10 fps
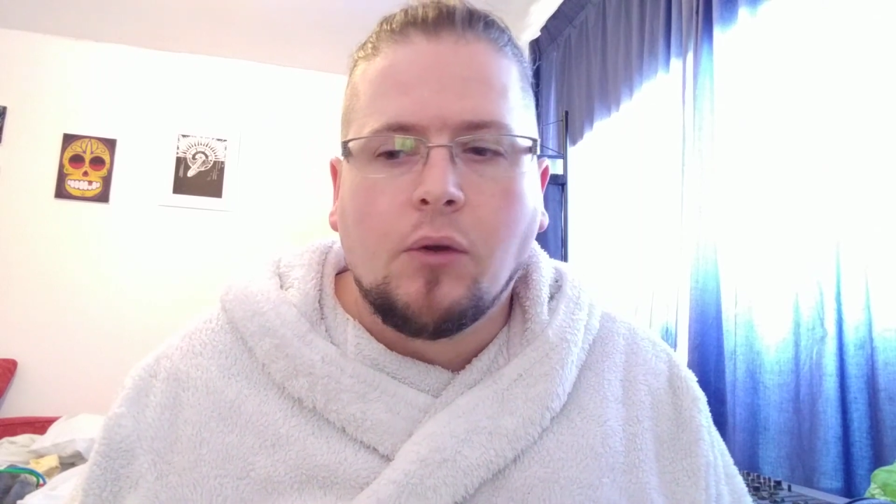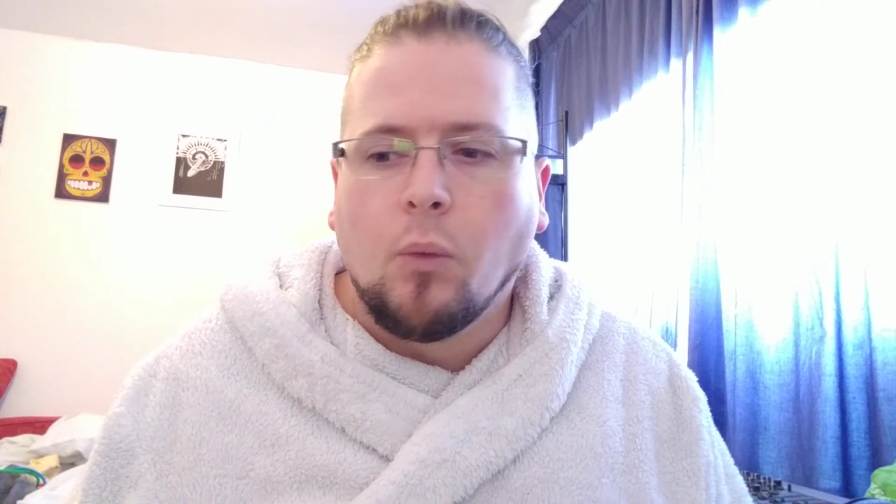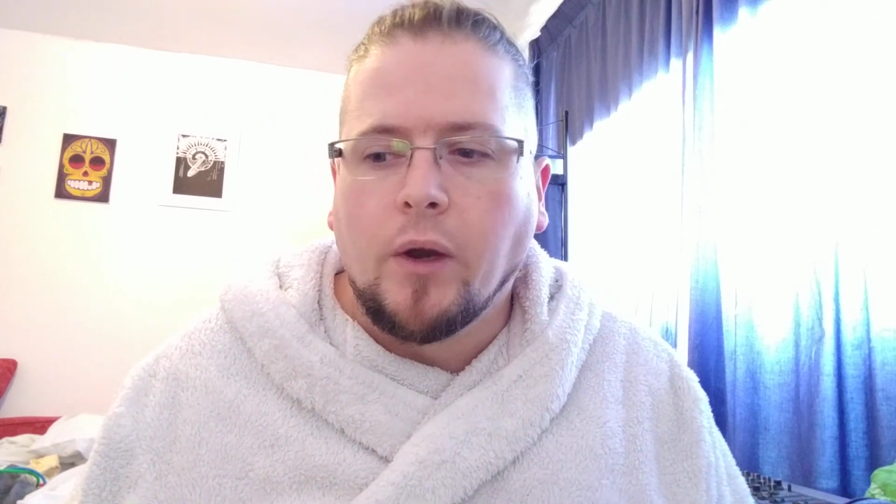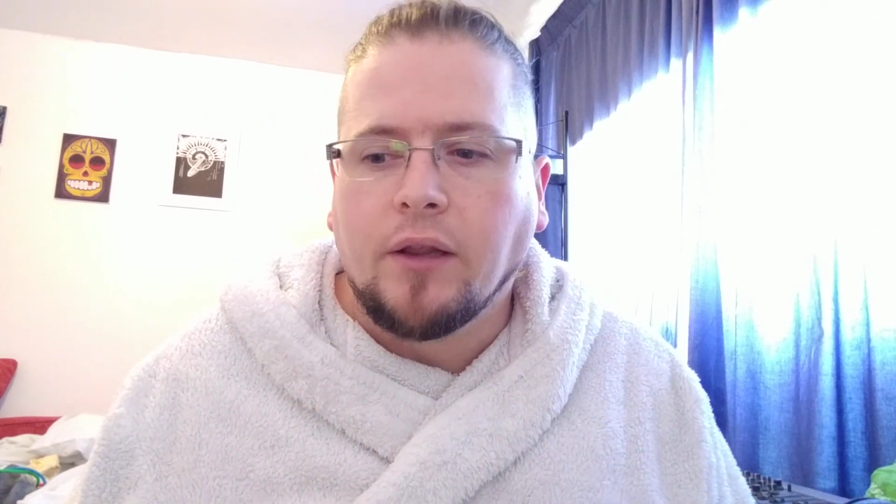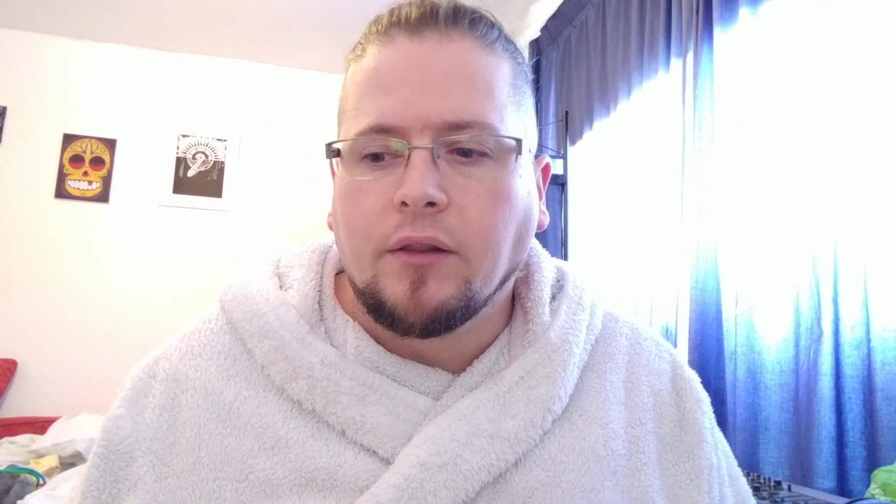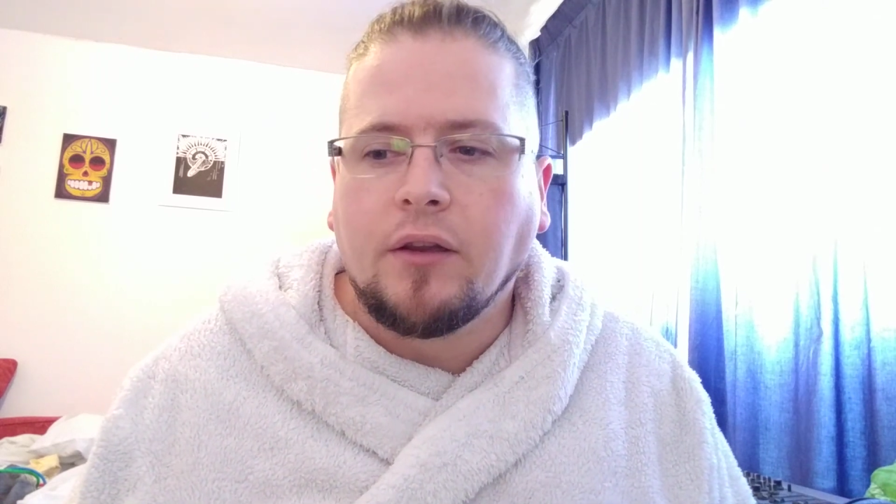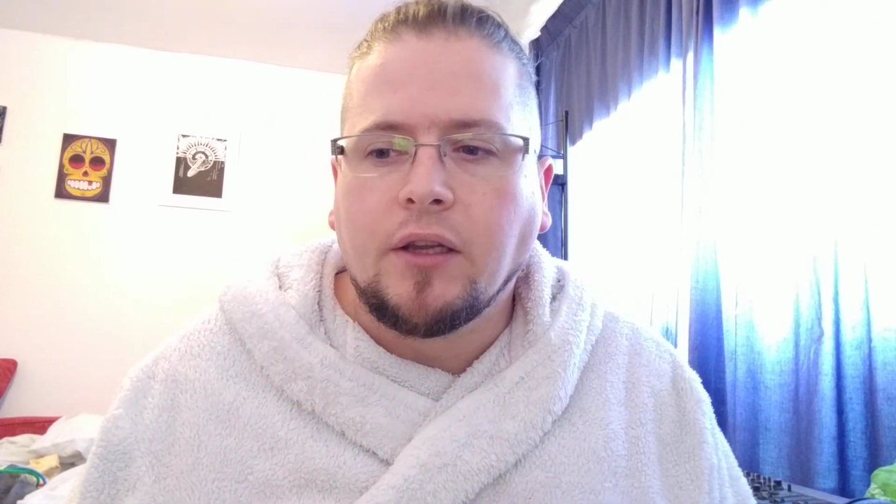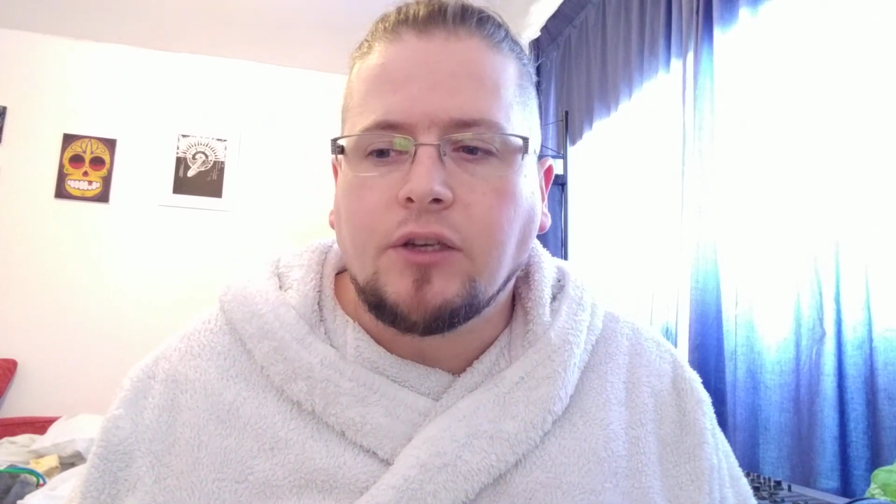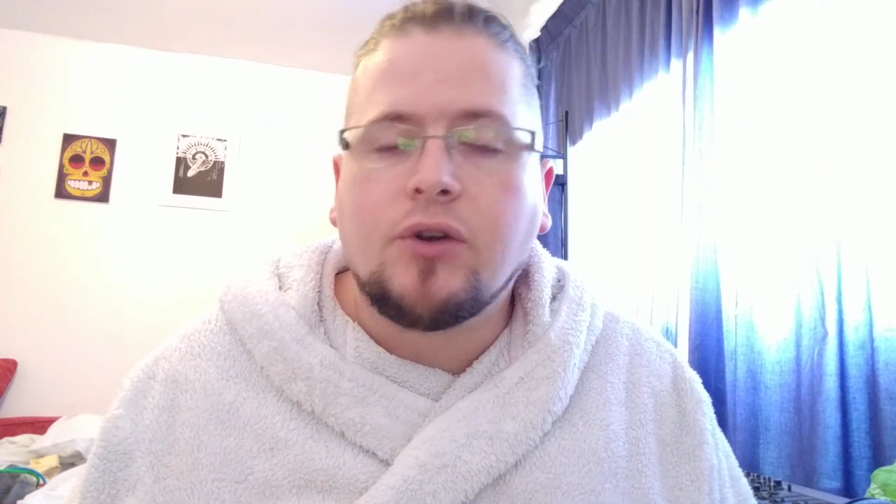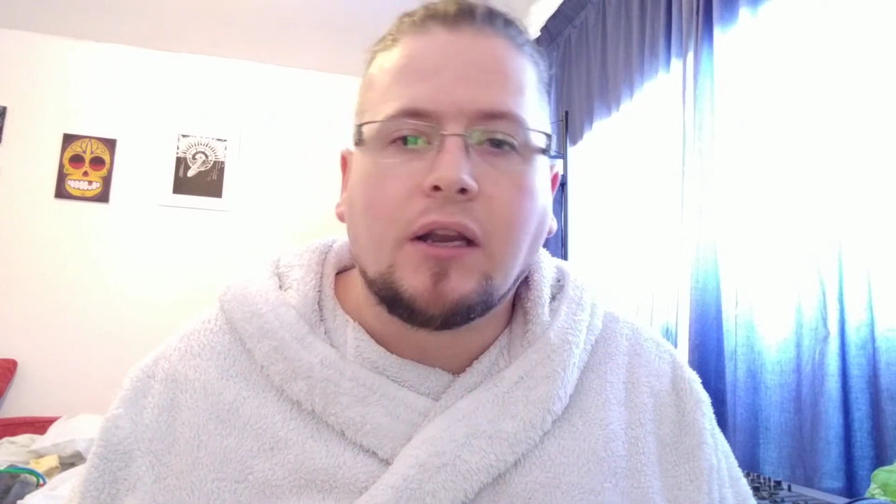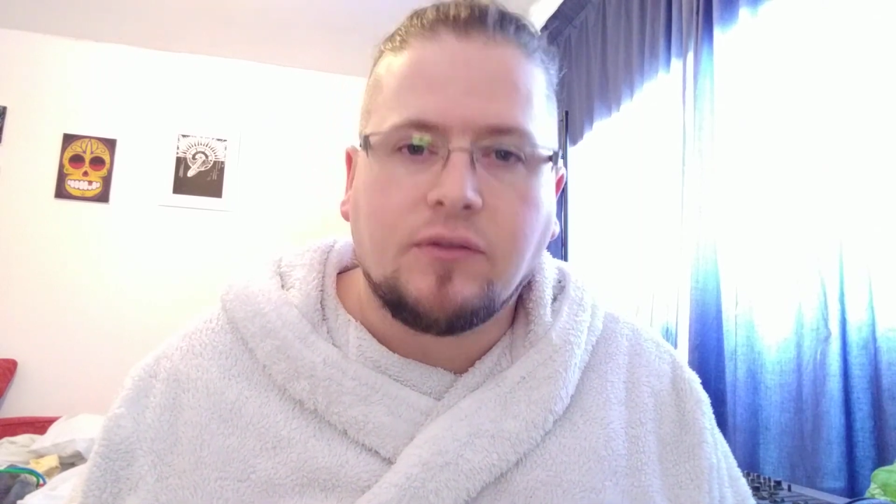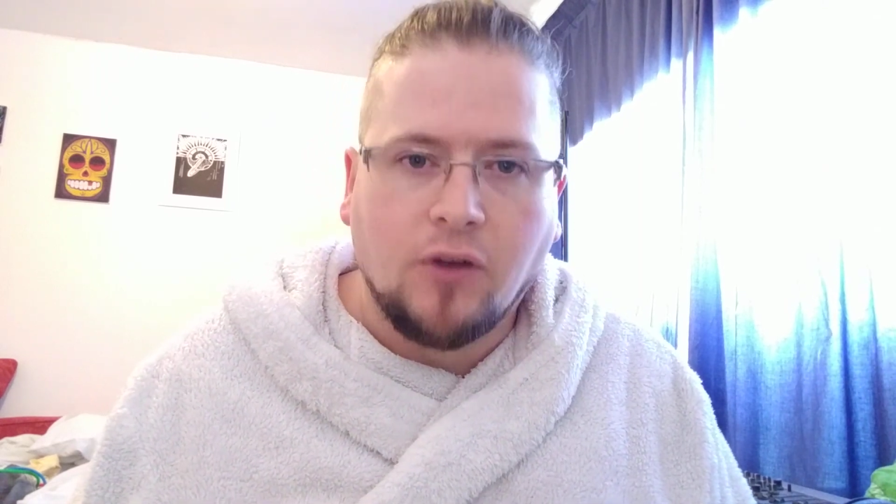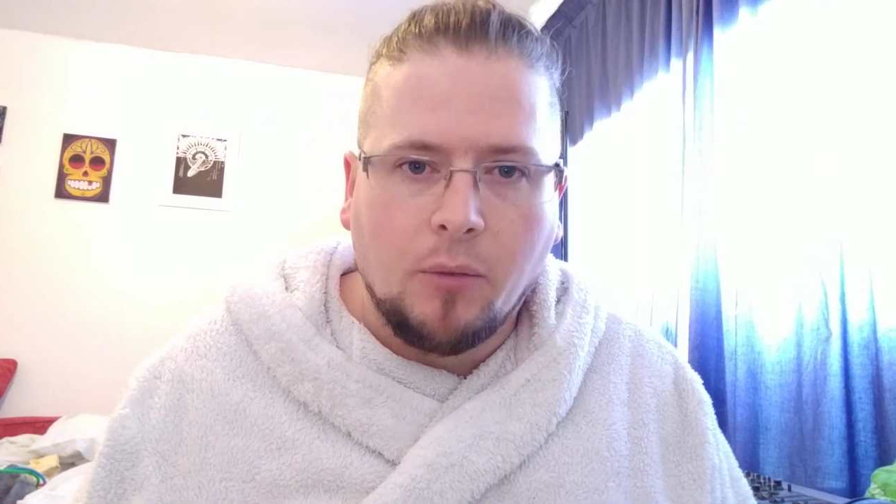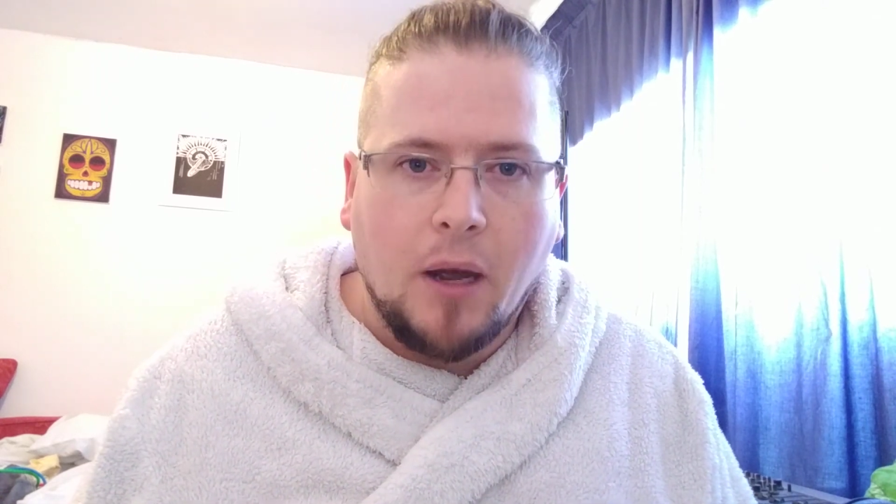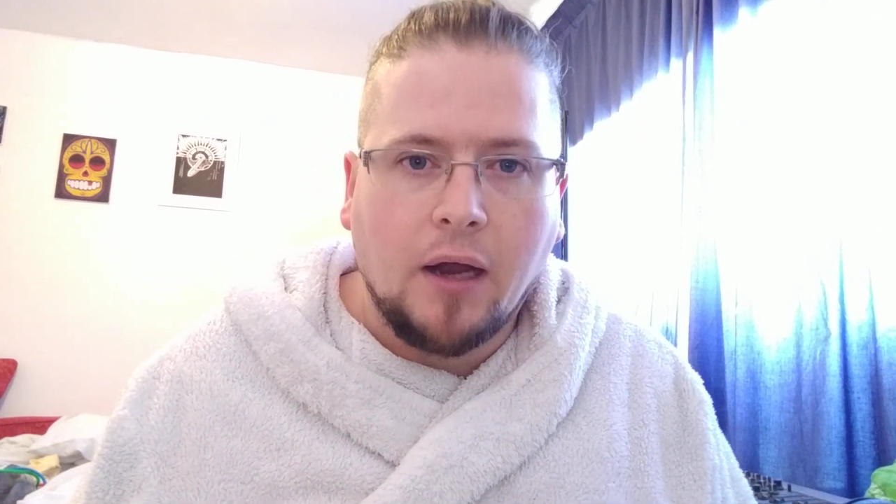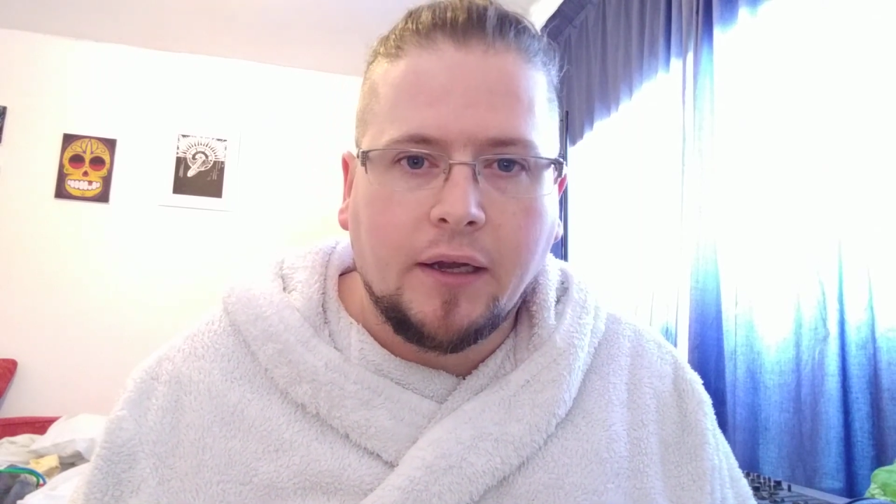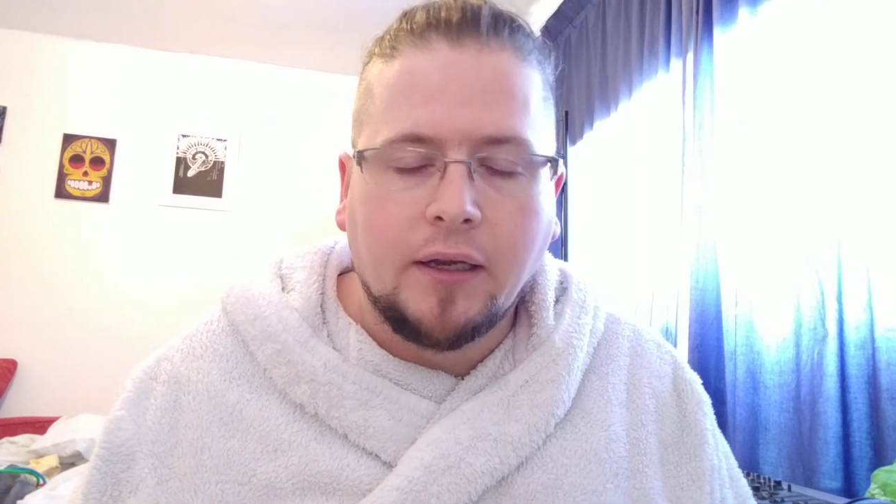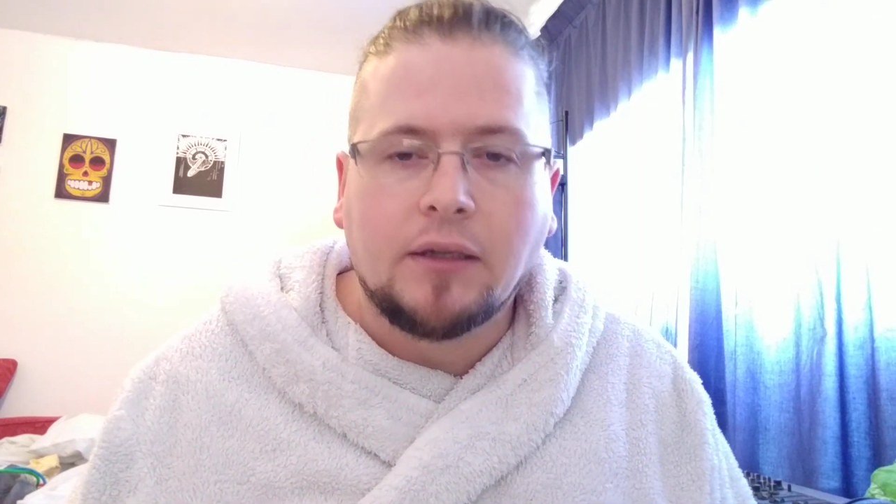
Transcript: with the transfer market,